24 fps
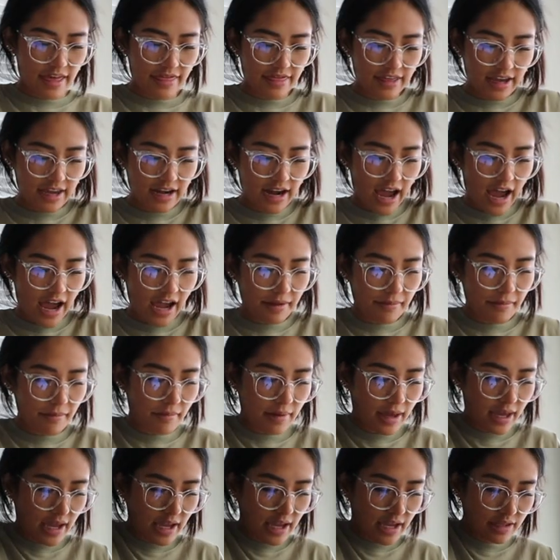And then I
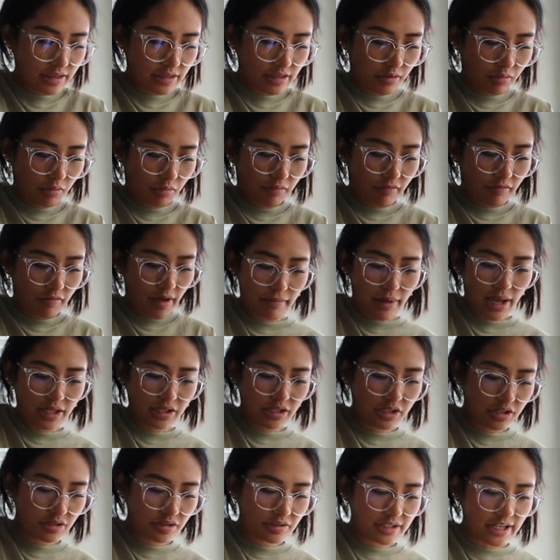made the
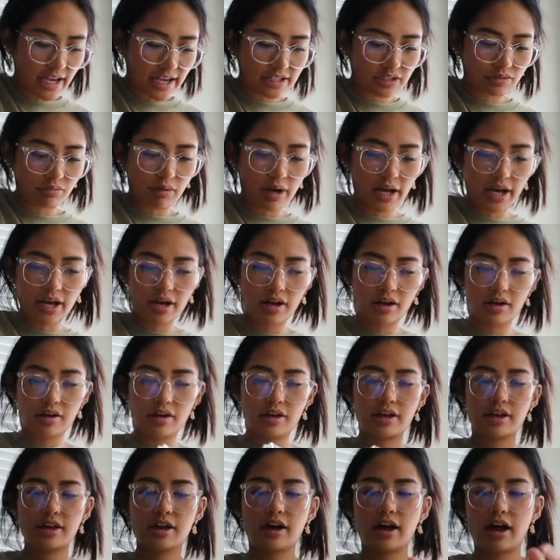menus as
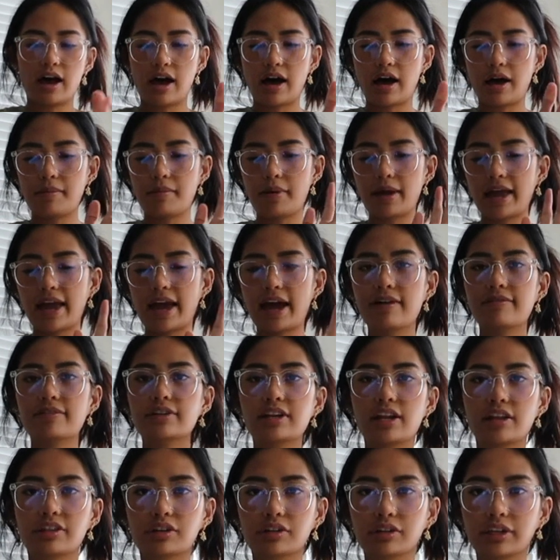well. I have
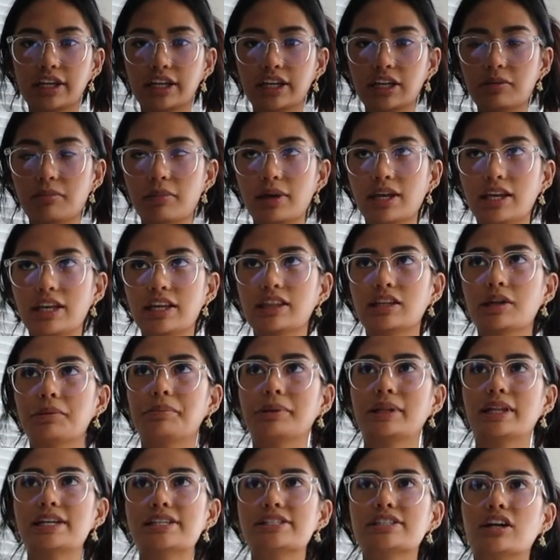another lady making the
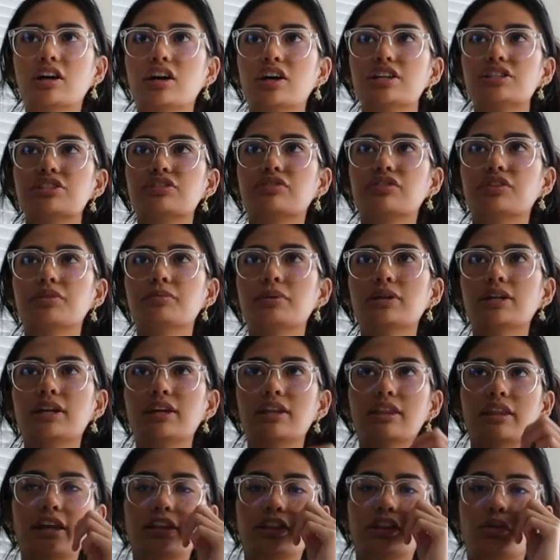place cards for me
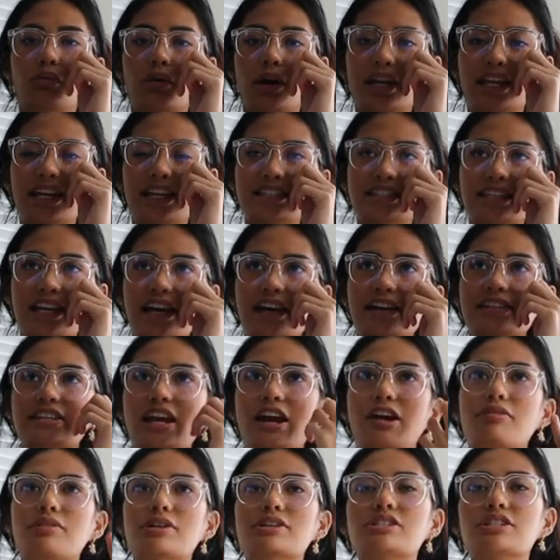and like the wedding signs.
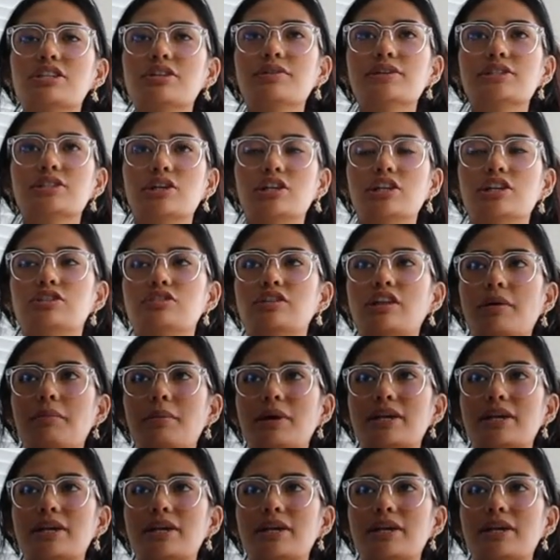I originally was gonna do that